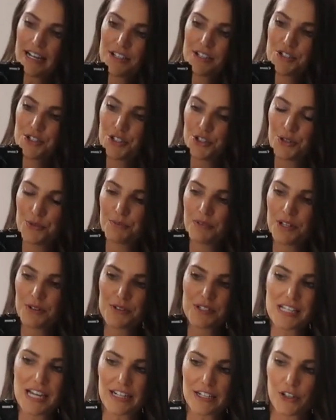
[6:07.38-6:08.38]
assumed it
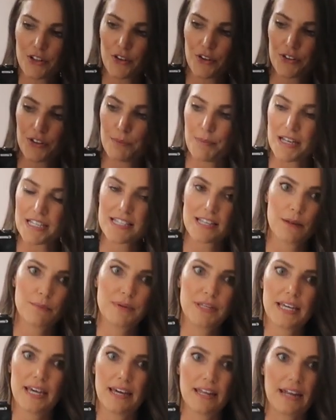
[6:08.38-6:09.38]
was not gonna look the best on
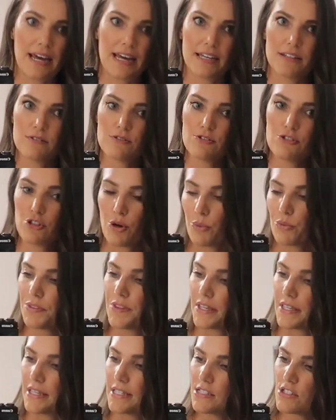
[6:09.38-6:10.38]
me and I don't
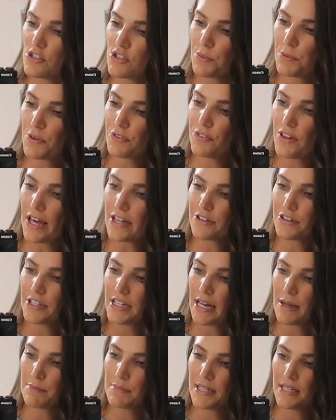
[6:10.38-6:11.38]
think it's super flattering
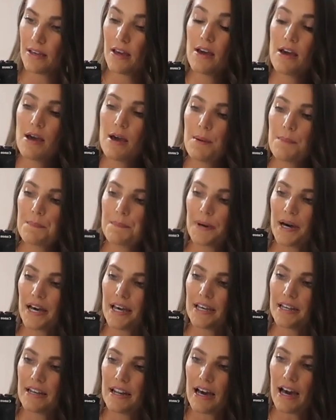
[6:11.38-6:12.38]
on me,
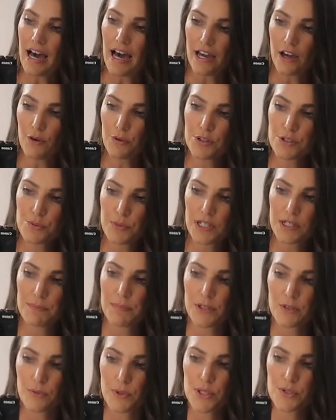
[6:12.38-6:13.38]
but I always wanna
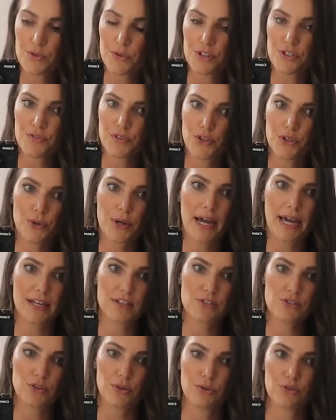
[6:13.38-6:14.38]
be a resource for you
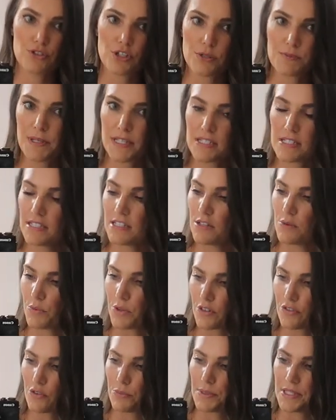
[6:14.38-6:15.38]
guys, so just because it didn't
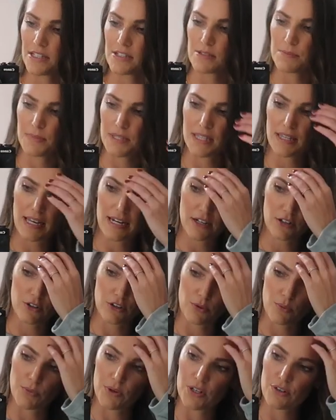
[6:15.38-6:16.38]
work for me doesn't mean that it
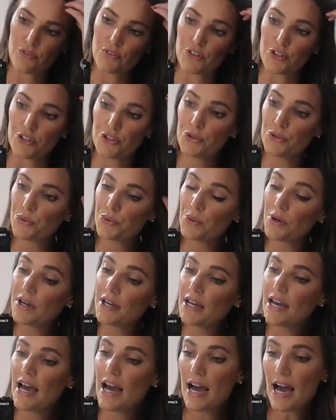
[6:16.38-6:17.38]
couldn't work for you.
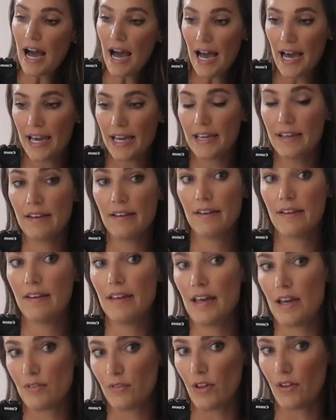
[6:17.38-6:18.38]
I
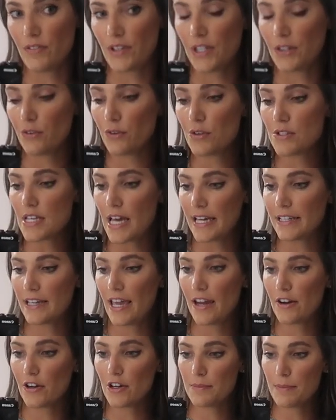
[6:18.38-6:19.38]
have love handles. I
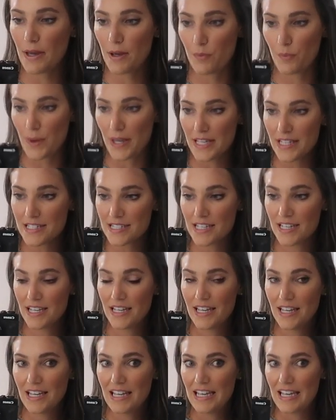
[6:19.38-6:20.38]
carry my weight
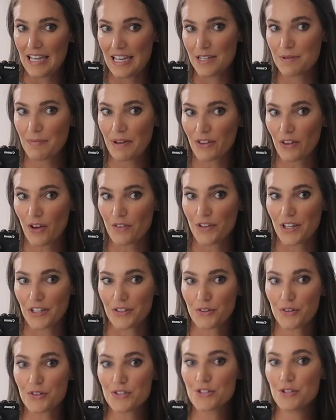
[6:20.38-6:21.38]
in my love
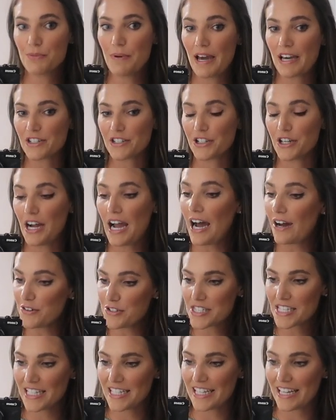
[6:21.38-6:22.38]
handles no matter how
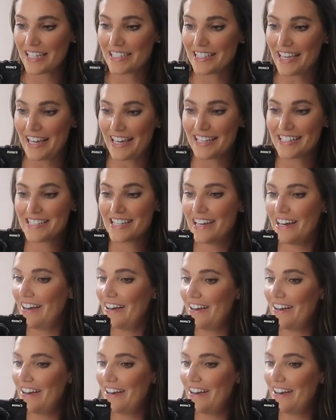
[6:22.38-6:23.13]
skinny I get